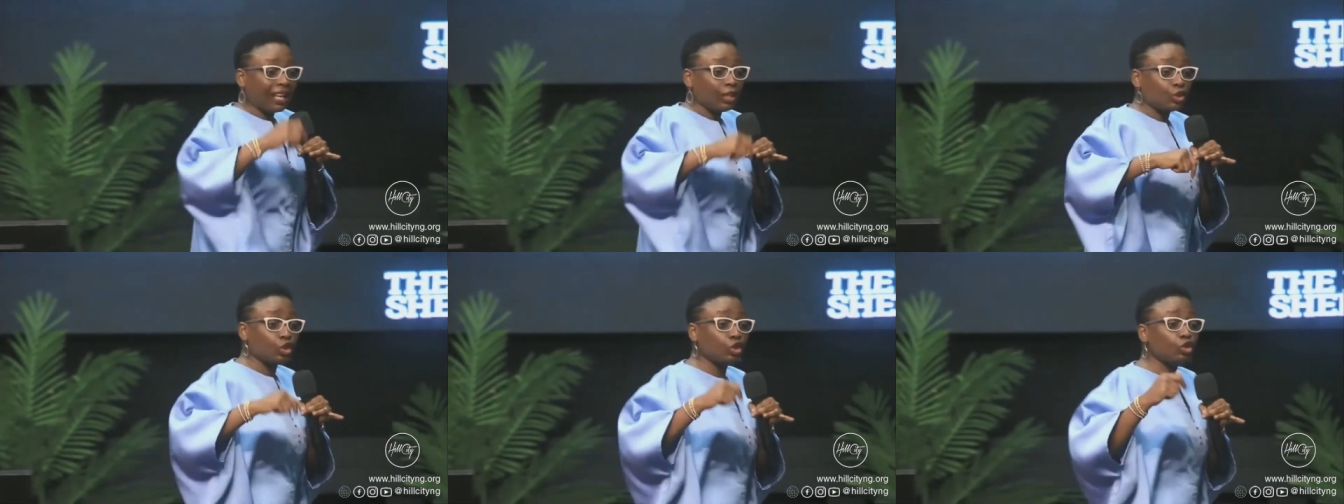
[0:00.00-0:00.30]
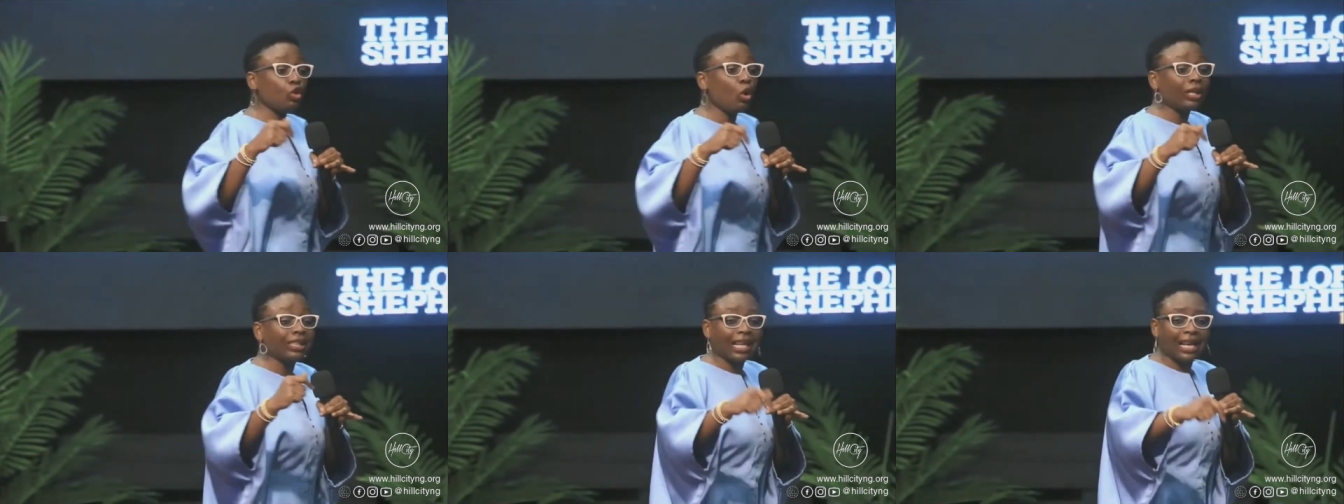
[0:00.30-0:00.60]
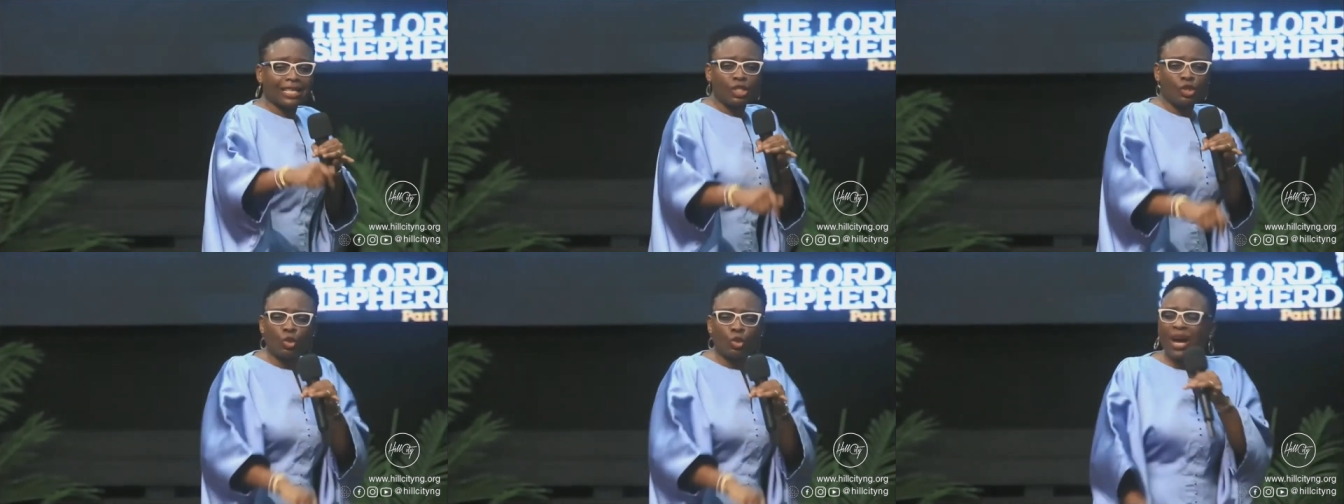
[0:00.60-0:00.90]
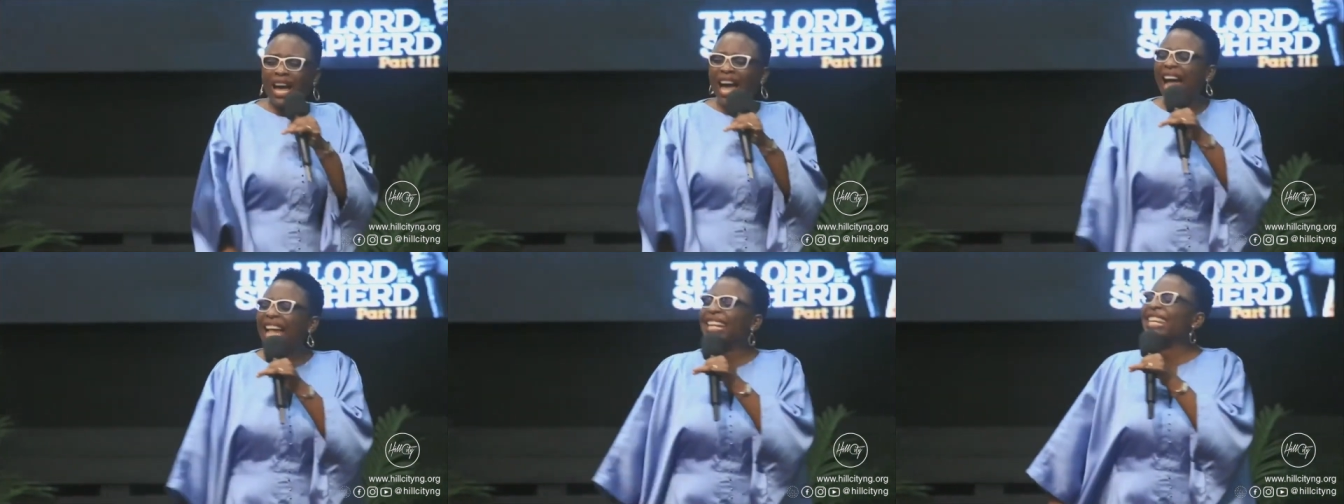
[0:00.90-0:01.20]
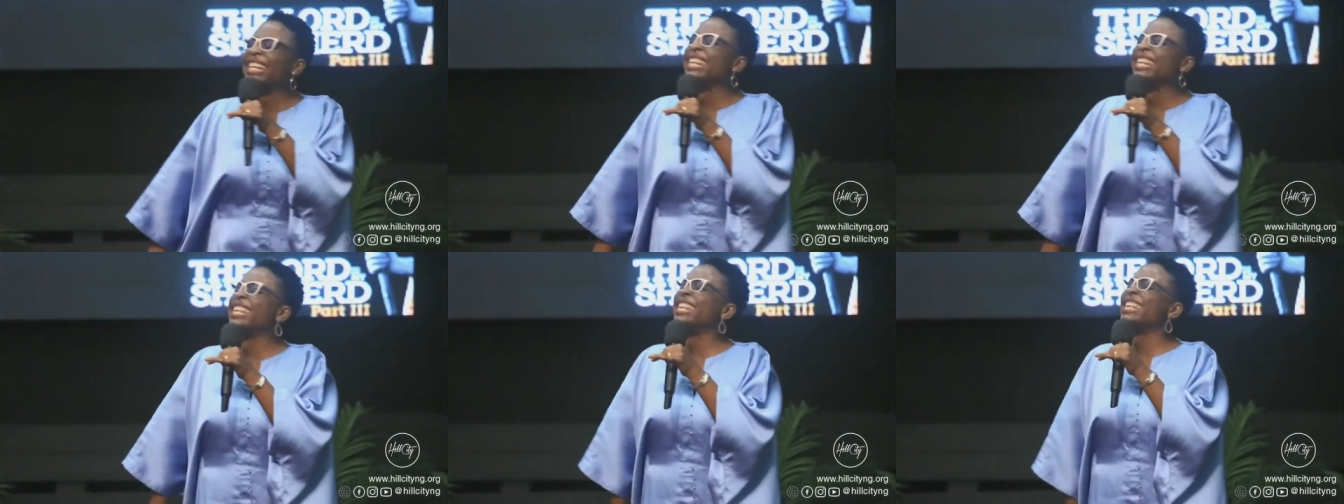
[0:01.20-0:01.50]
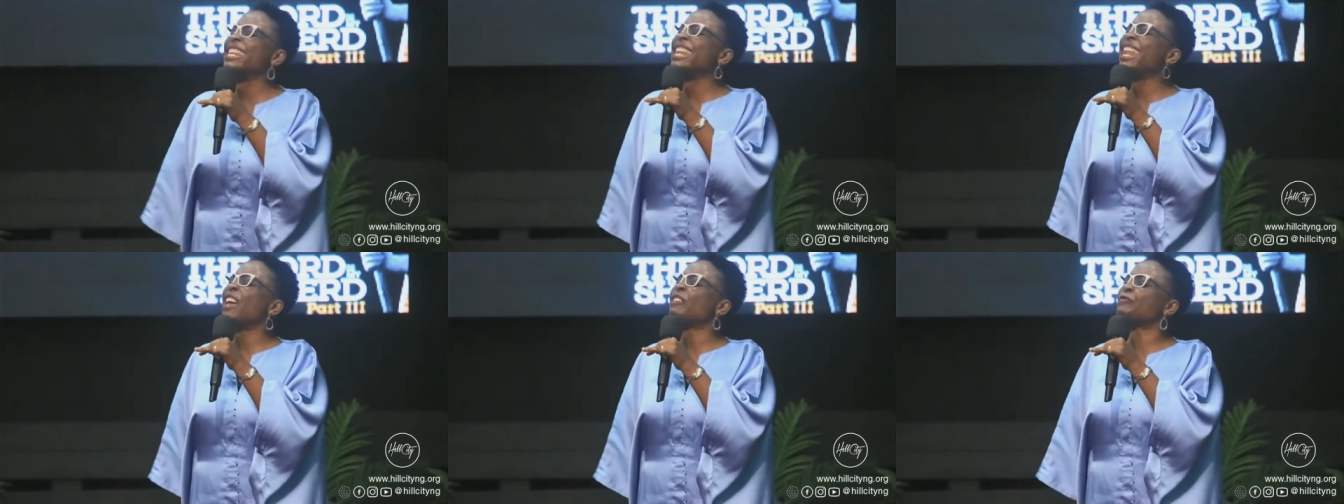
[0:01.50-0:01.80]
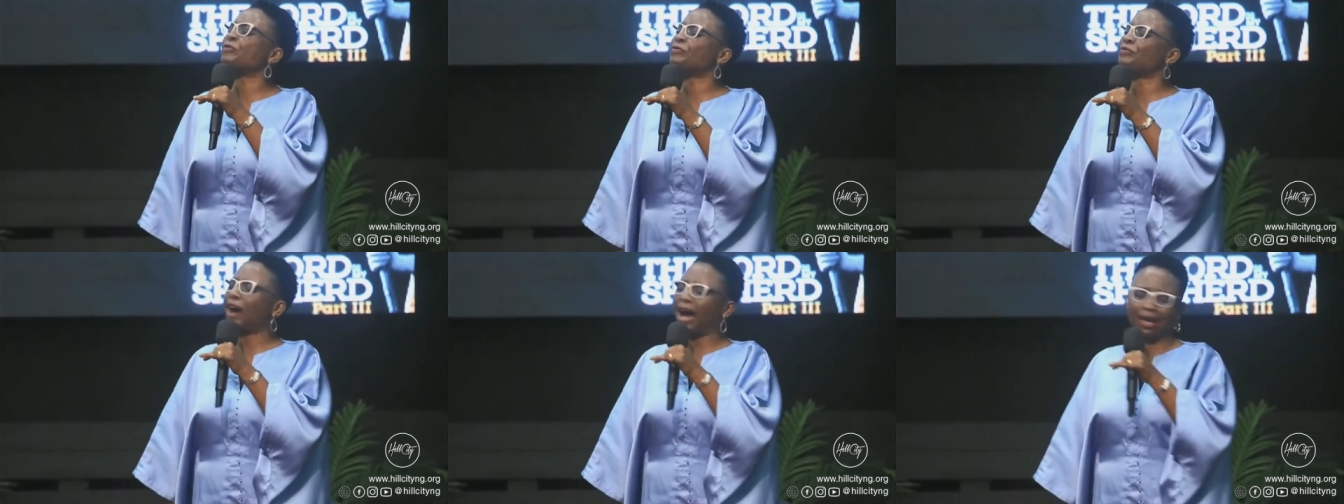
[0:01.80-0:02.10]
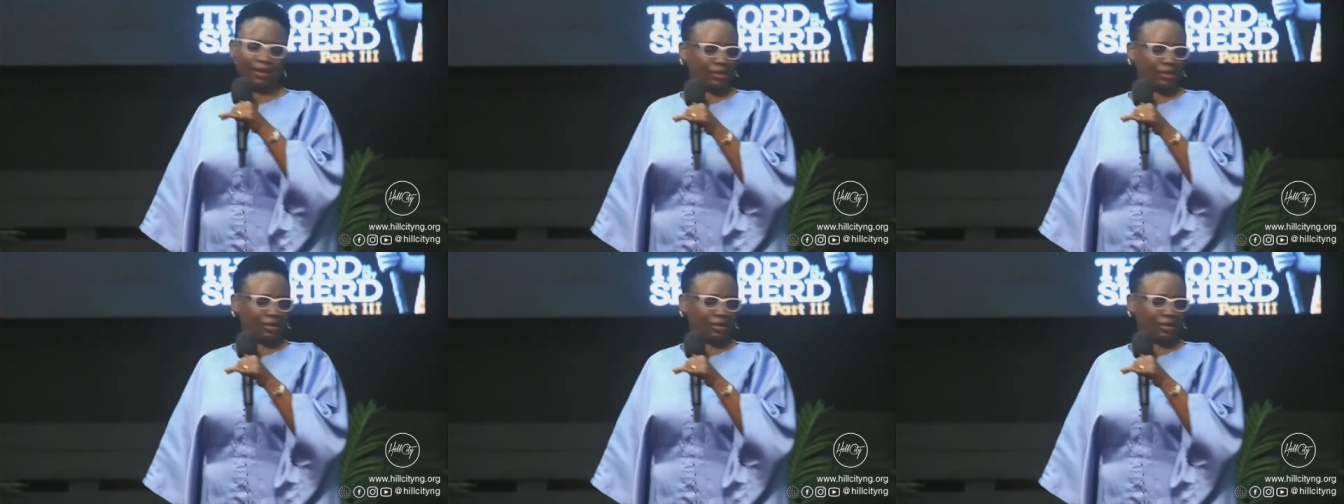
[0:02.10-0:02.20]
Do you understand? You can never,